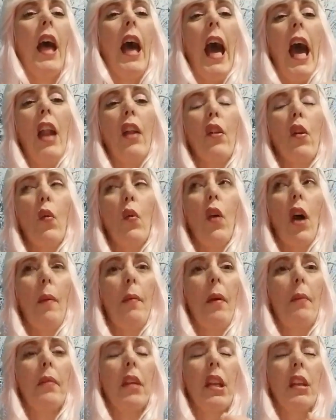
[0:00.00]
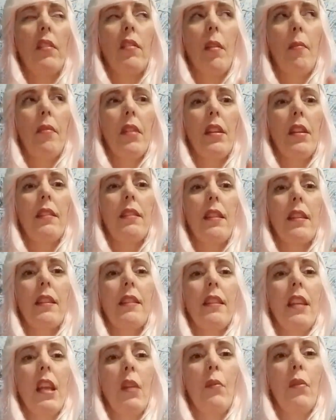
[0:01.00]
I don't know why, but I'm getting something at
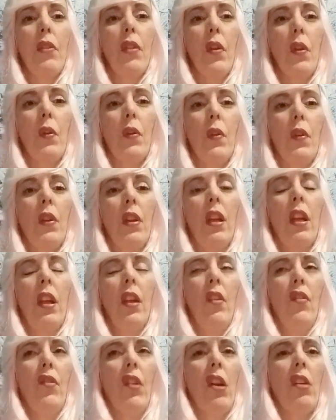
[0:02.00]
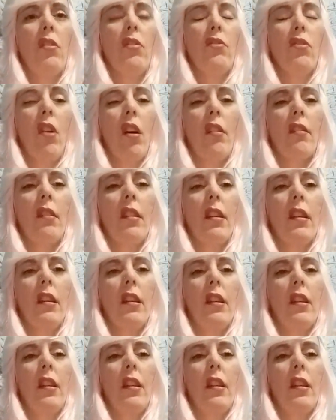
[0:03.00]
16 with you, very strongly.